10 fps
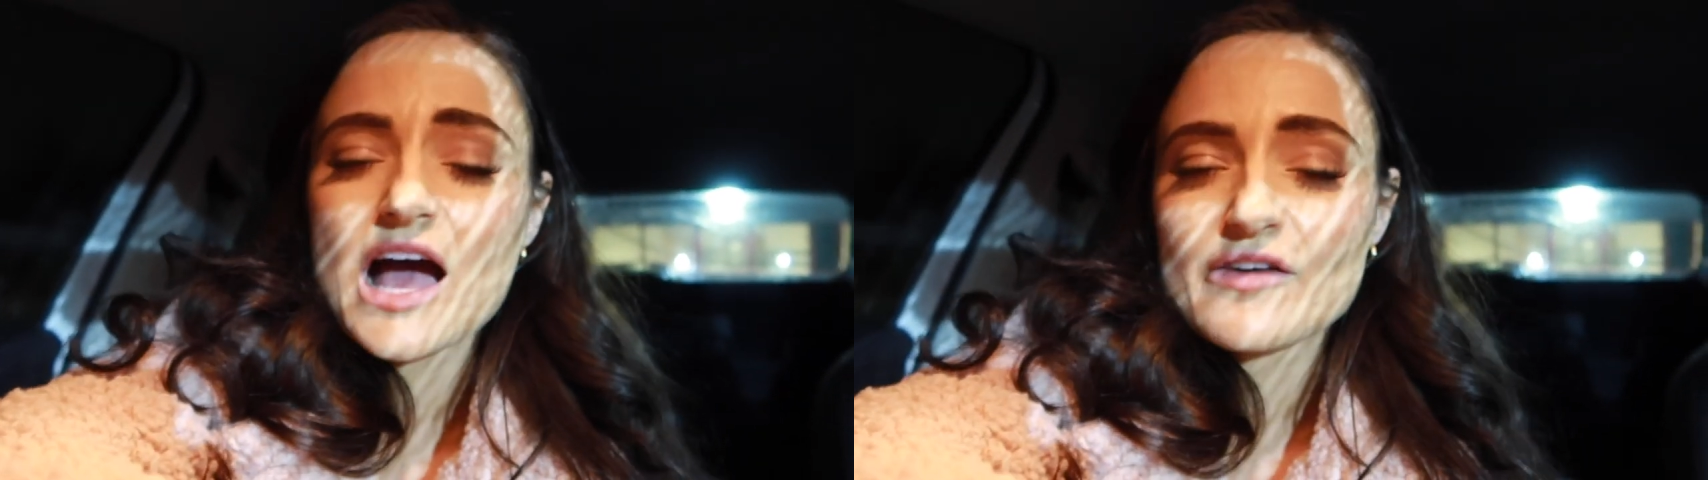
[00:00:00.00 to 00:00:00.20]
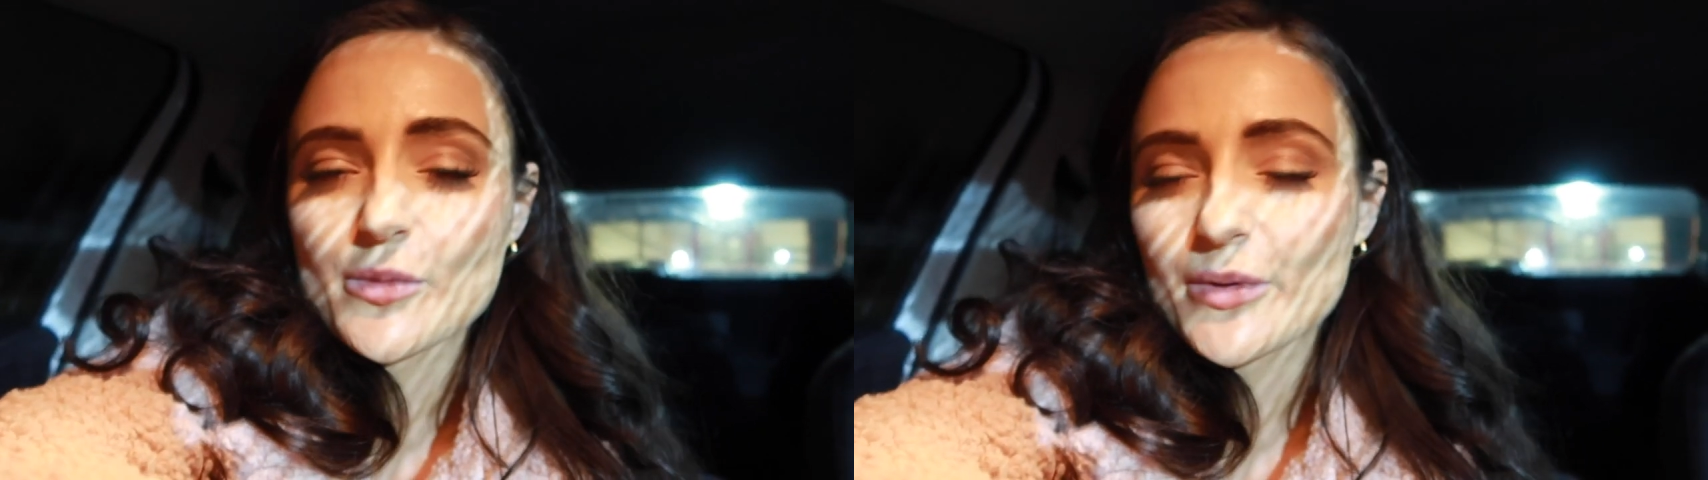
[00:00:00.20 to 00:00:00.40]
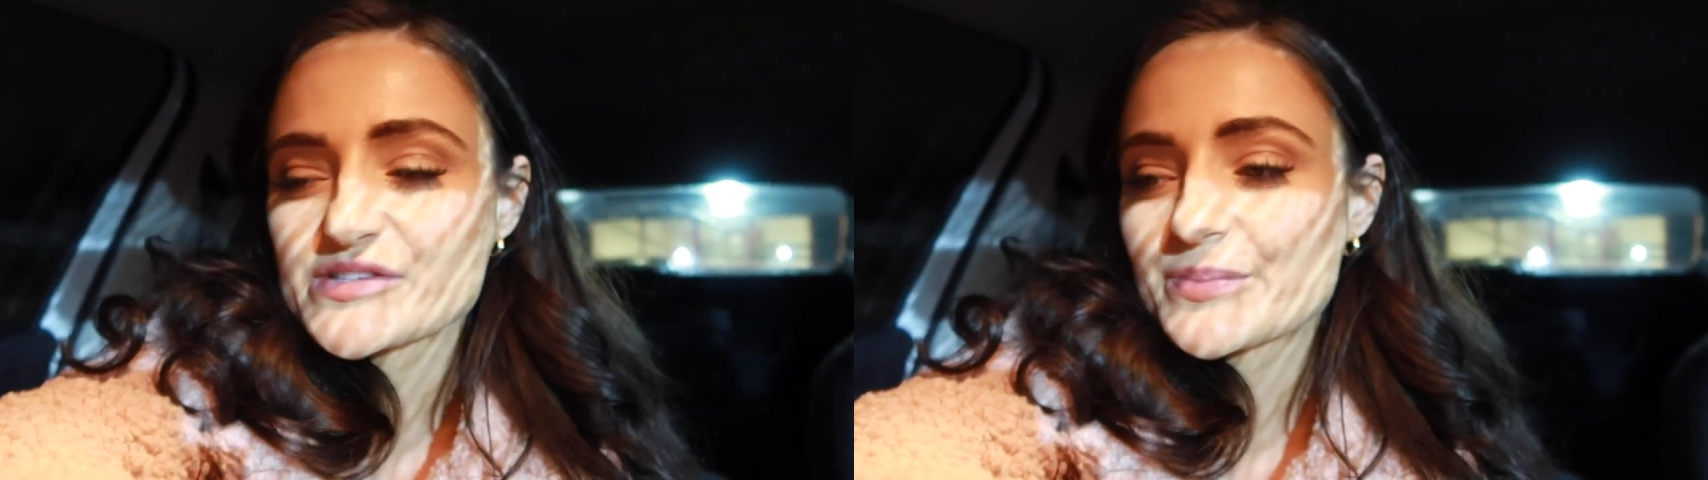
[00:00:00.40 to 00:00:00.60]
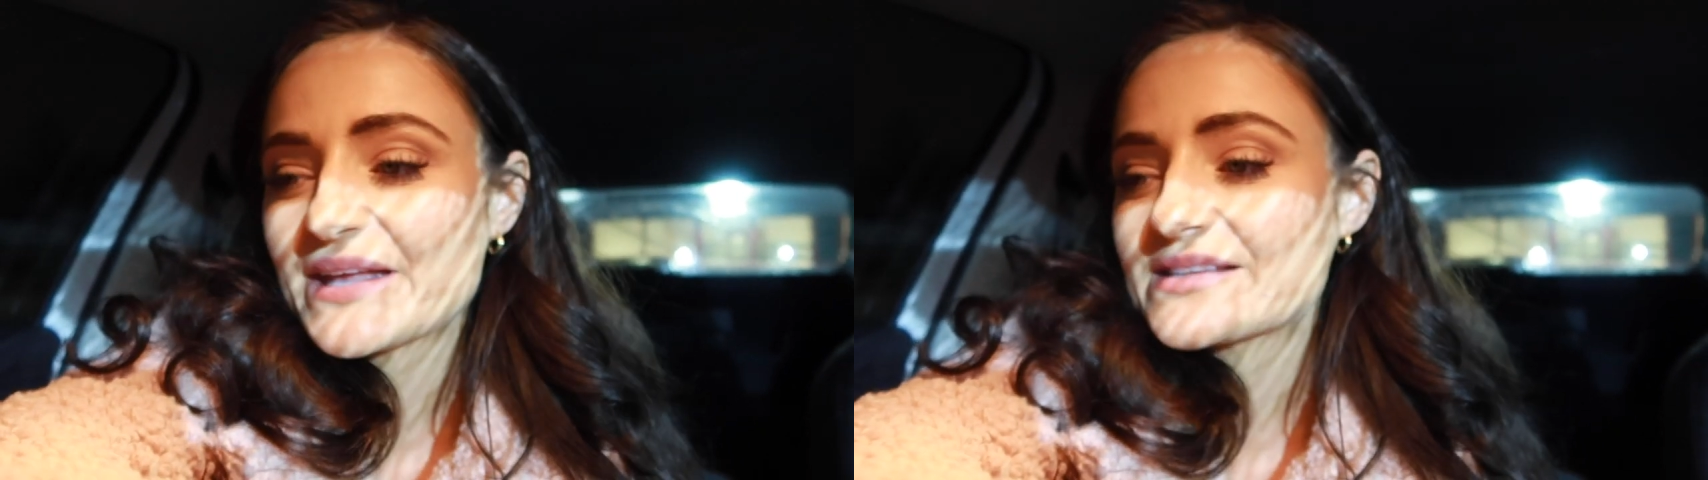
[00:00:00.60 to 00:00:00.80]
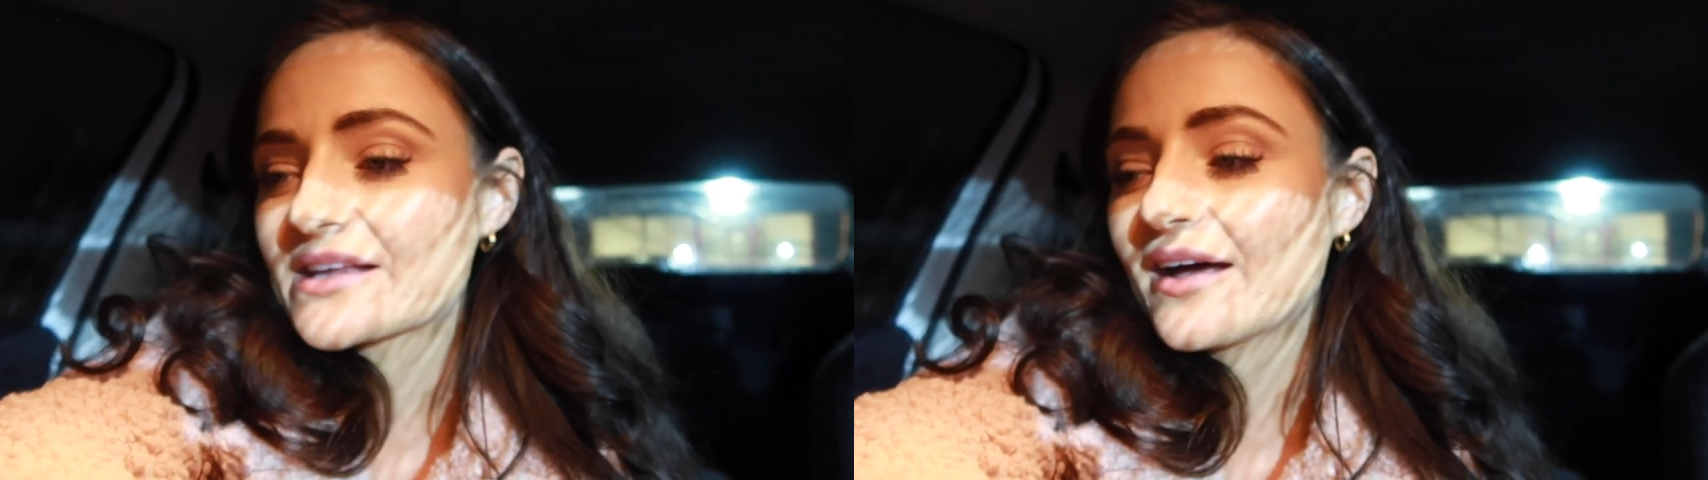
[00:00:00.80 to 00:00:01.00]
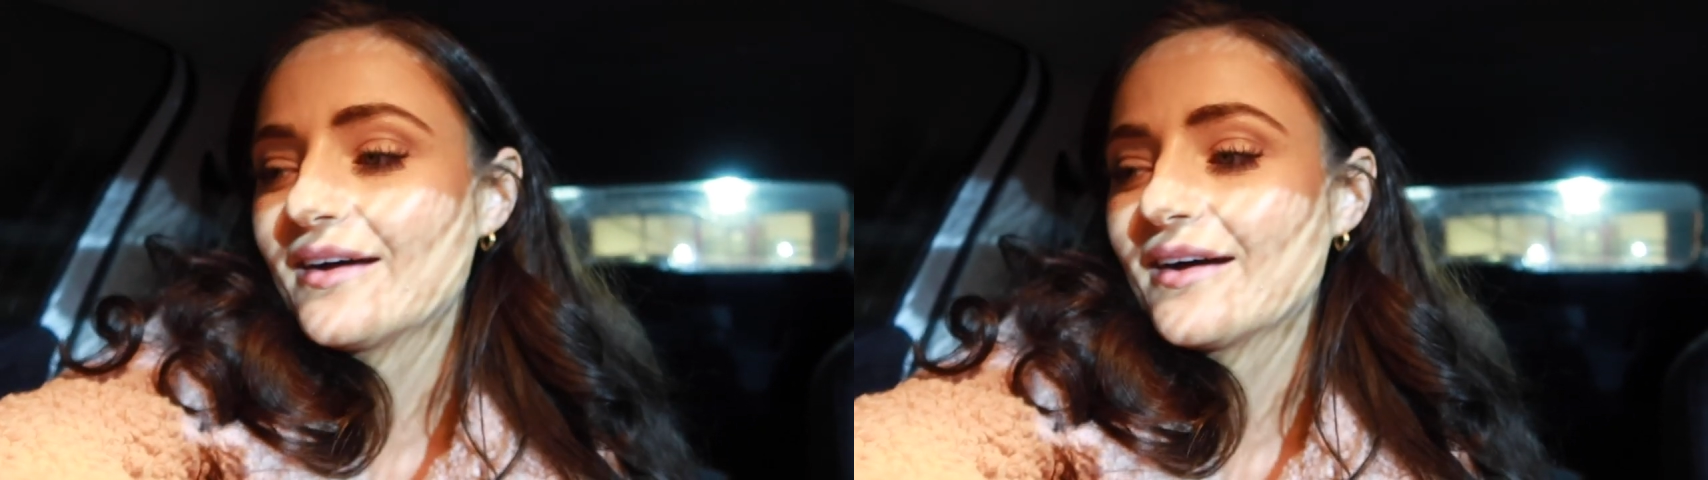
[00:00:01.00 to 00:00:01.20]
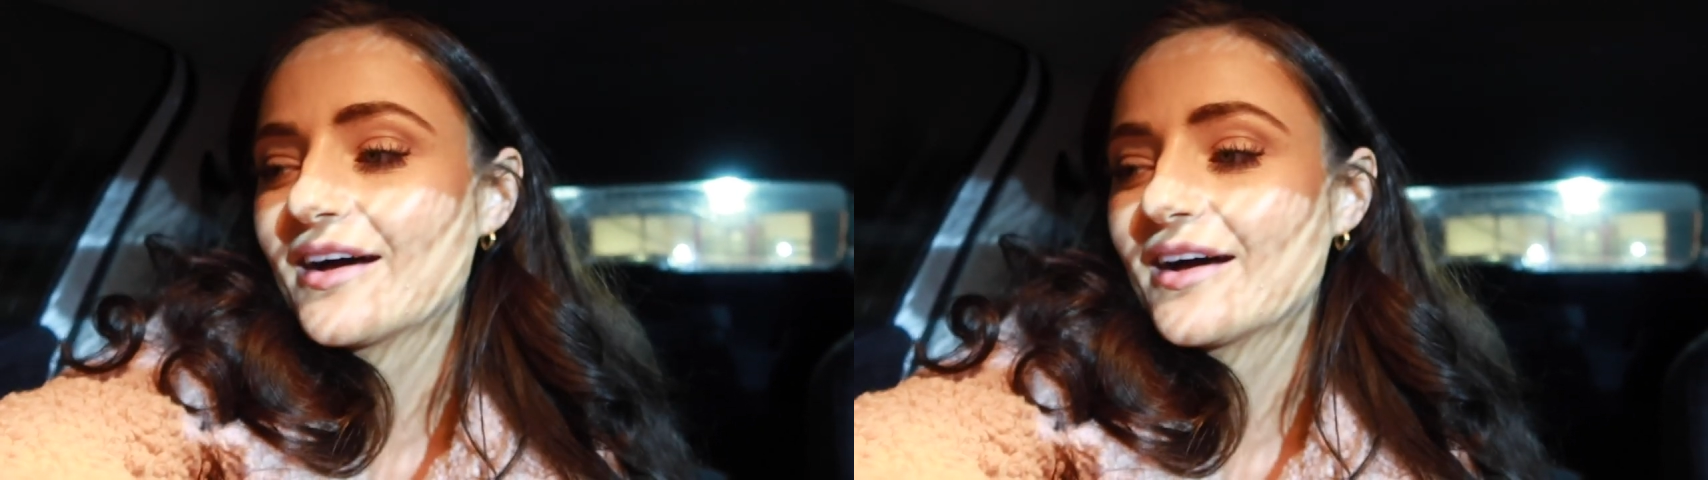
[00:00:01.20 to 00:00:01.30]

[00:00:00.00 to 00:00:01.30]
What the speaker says: I've got a box of pizza